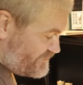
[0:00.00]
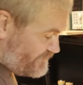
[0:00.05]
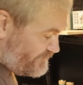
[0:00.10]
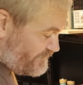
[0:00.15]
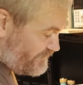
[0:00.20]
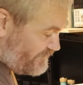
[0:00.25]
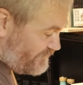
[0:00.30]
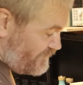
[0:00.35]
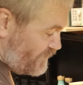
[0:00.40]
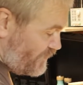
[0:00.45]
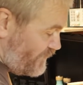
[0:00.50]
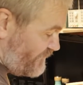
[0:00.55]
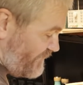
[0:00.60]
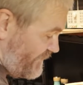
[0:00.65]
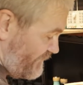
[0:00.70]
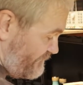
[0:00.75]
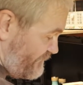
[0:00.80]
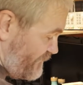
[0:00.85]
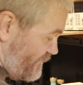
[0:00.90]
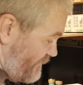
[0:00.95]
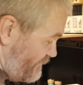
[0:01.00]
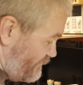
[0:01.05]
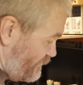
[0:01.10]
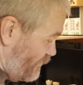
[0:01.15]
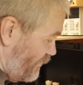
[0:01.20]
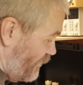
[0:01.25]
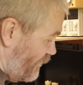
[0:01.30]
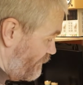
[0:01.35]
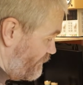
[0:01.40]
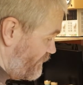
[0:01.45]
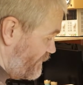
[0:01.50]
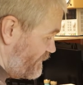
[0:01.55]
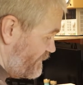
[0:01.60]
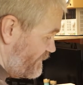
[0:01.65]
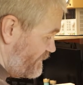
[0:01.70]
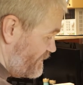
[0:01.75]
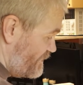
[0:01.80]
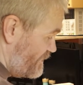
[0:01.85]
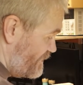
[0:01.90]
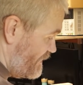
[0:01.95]
to move it further up,
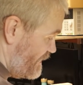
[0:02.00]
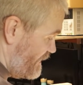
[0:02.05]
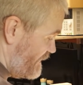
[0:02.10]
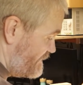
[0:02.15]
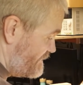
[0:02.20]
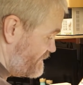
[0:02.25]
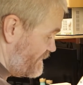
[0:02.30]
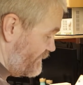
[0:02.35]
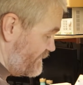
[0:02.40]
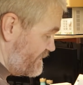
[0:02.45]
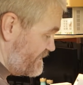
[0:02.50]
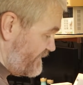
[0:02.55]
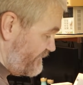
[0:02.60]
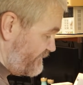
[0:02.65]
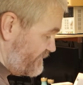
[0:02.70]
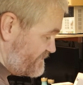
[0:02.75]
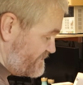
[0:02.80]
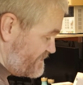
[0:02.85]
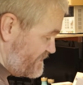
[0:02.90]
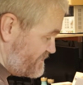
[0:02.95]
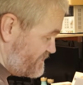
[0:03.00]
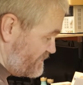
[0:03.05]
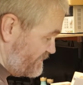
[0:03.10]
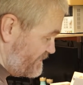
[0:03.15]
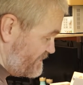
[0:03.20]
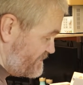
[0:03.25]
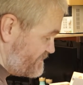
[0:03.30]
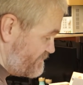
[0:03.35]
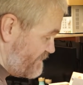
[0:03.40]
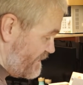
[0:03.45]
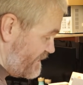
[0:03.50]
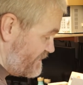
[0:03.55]
the only difference is you'll need to